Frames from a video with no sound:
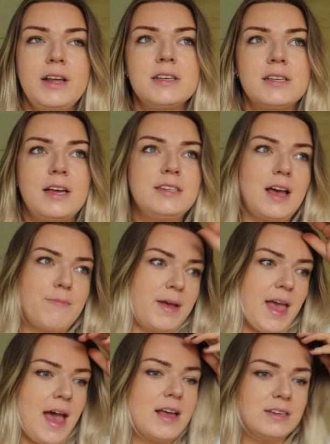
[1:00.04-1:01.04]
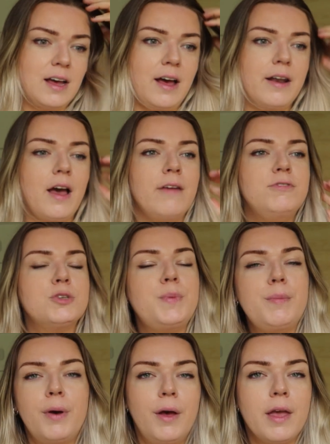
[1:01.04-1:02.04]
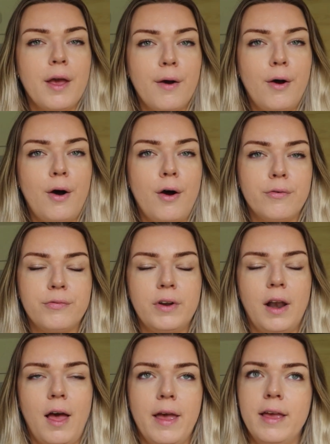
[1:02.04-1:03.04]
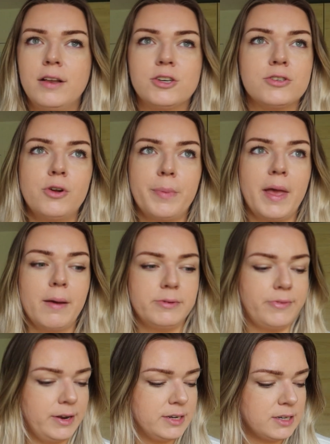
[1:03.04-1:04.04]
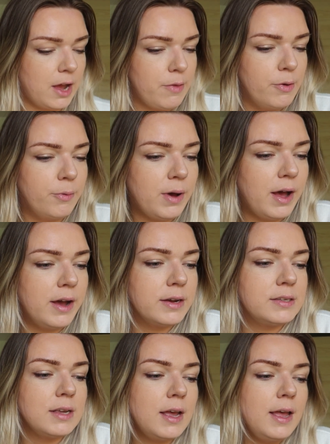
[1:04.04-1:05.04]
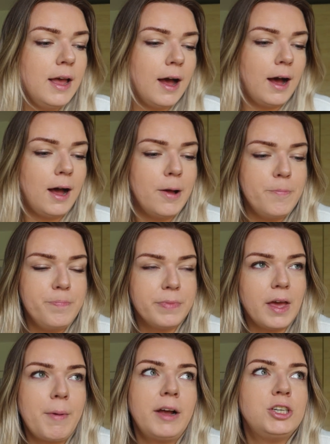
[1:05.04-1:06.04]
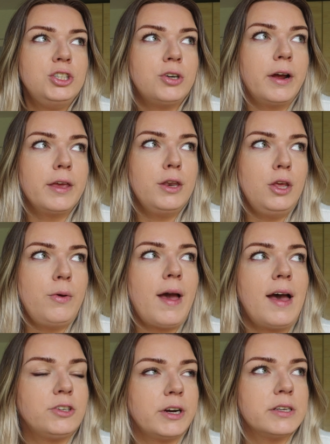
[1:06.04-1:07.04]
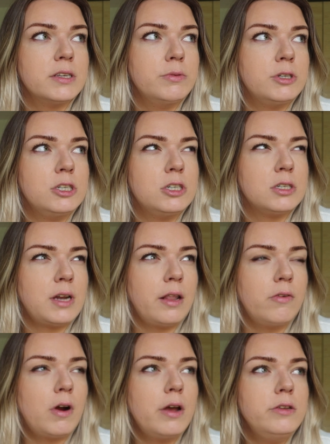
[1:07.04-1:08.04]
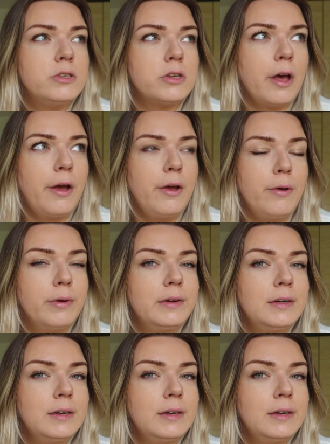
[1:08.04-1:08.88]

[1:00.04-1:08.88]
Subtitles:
excited to have my hair done. I've just been putting it off and like just not being able to find a time that works. I'm actually trying a new hairdresser, which is just down the road. So